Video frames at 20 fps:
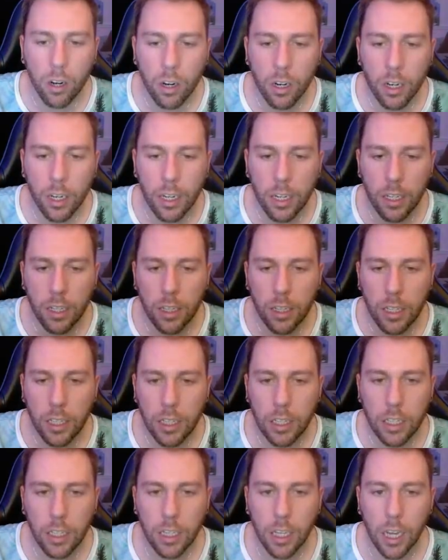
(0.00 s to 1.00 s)
in
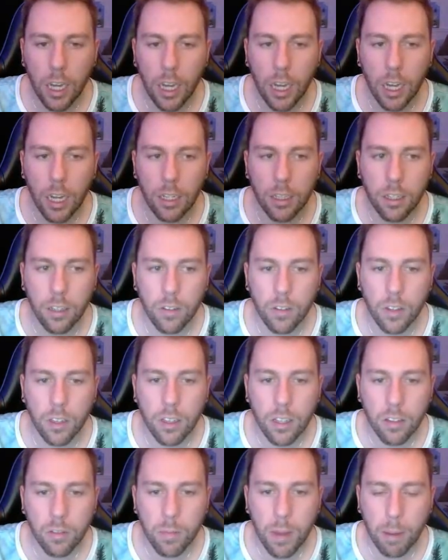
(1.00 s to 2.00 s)
the
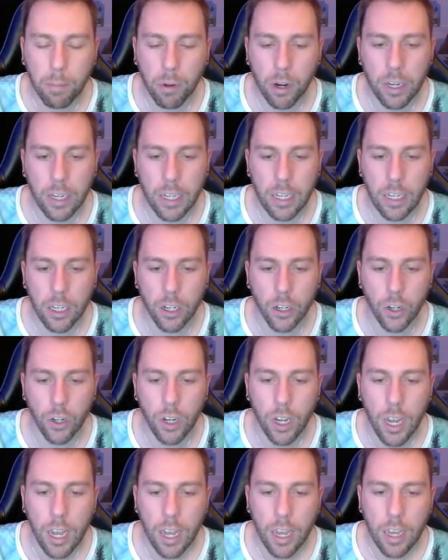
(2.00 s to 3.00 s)
this map right here
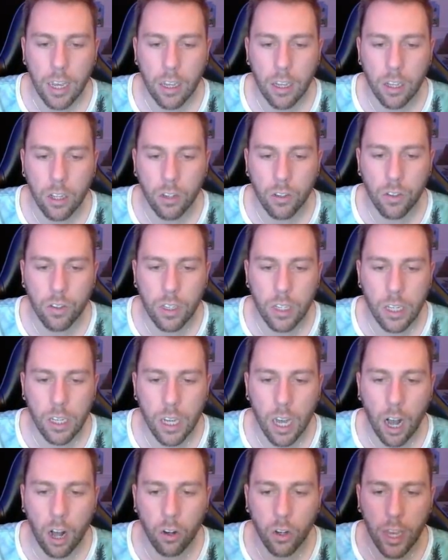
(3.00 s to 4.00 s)
is the
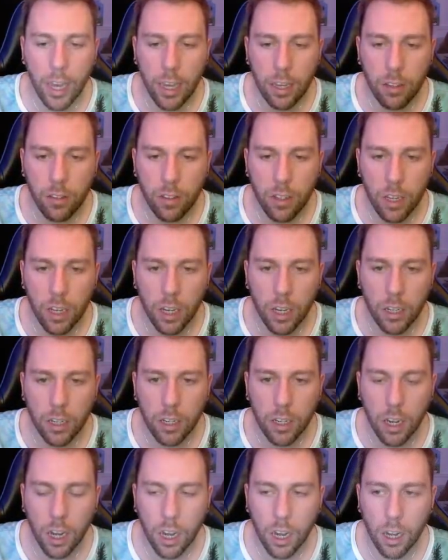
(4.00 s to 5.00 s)
Alcasia
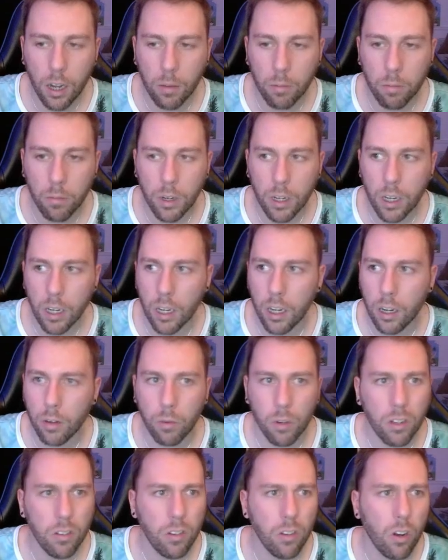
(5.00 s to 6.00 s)

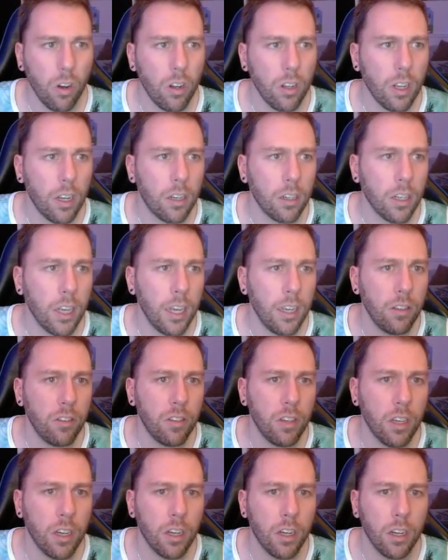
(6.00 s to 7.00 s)
what is it called?
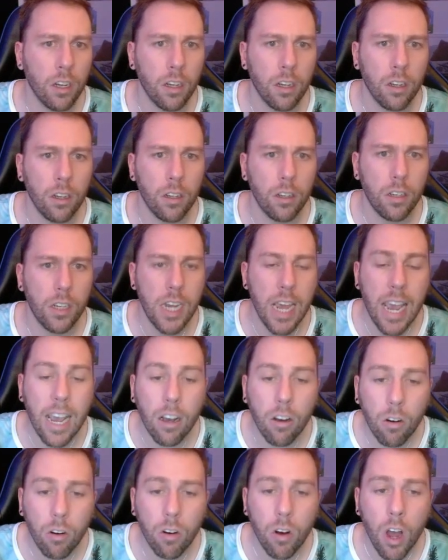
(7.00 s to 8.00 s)
Alcasia
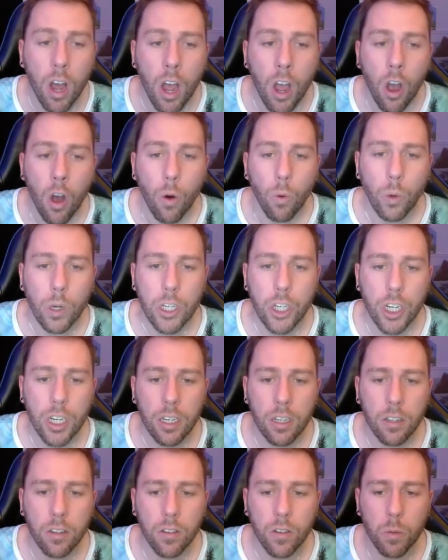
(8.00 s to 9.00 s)
Tangle, which
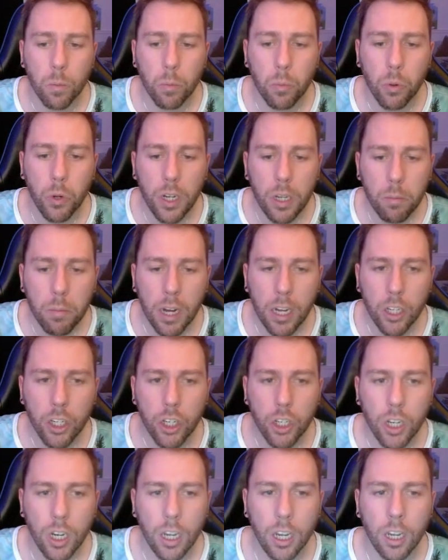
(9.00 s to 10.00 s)
is pretty
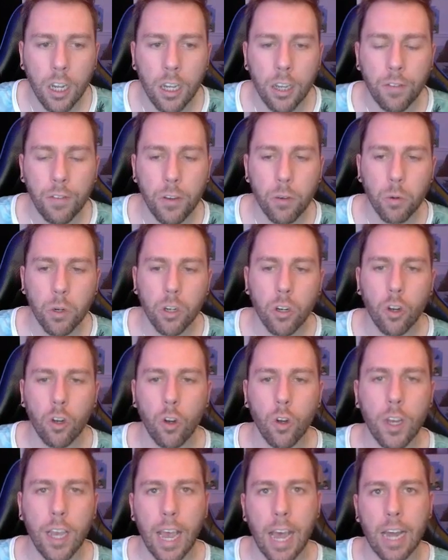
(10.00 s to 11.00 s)
much if you were to
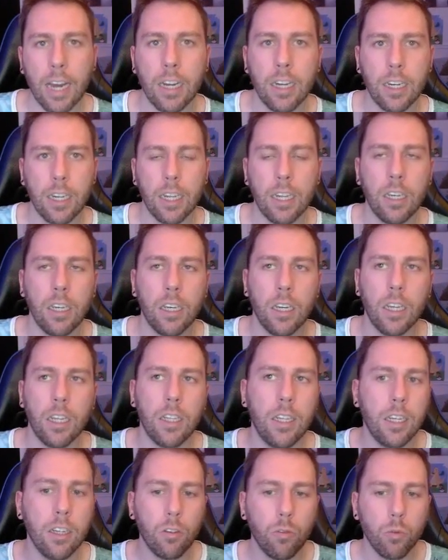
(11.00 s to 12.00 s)
look at it in
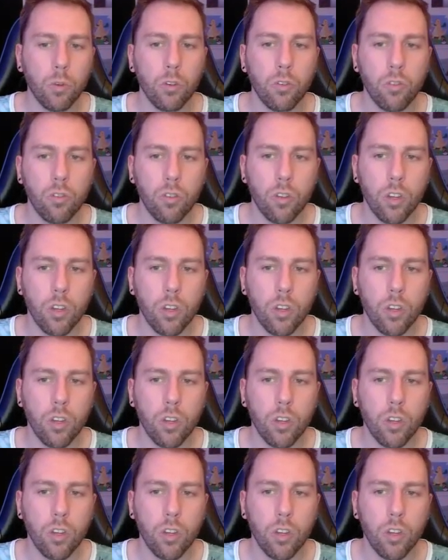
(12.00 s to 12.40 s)
Guild Wars